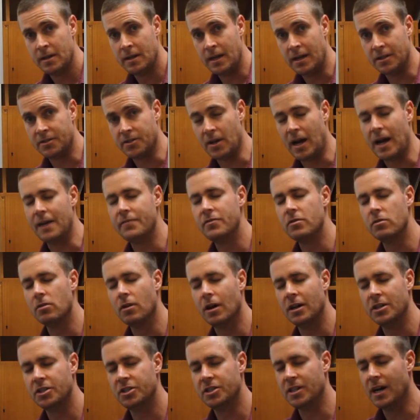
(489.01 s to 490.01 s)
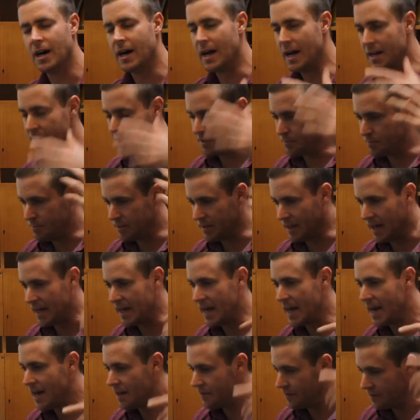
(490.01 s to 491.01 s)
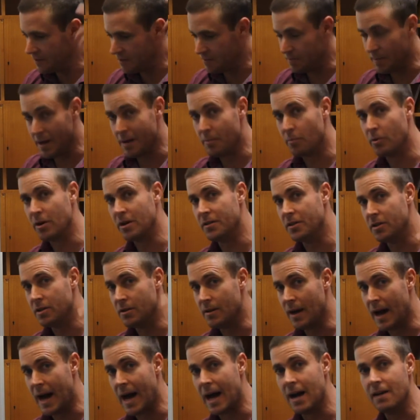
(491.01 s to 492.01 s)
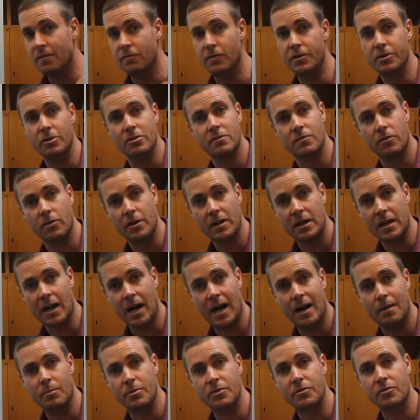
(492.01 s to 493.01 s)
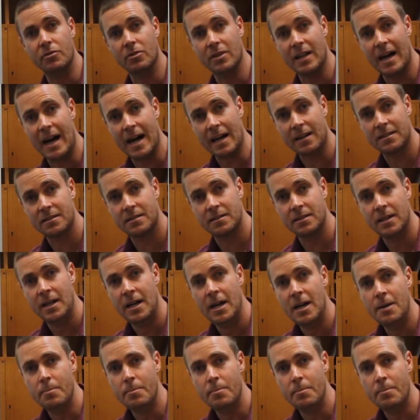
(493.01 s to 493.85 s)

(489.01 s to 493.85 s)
And so have your eyes shut and just play out this memory that you have when you're very calm and relaxed.